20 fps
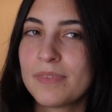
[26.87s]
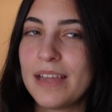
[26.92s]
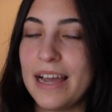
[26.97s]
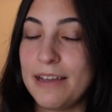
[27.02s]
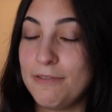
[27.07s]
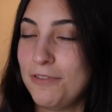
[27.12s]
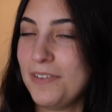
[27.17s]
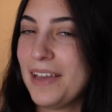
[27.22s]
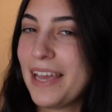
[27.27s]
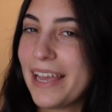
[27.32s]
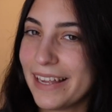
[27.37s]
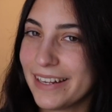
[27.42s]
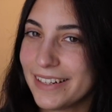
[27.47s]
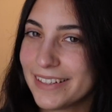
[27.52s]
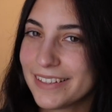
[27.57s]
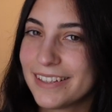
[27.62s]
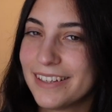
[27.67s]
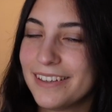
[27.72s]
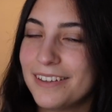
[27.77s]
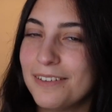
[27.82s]
I
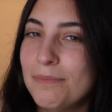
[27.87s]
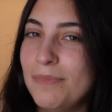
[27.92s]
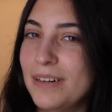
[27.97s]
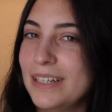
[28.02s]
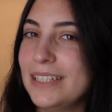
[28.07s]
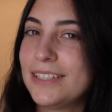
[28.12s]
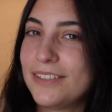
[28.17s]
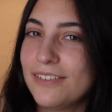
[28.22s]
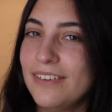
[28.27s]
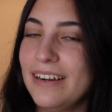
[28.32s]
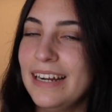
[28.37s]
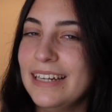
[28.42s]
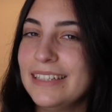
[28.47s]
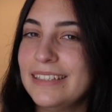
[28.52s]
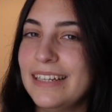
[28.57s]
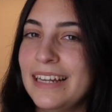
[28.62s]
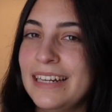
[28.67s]
failed, but I tried,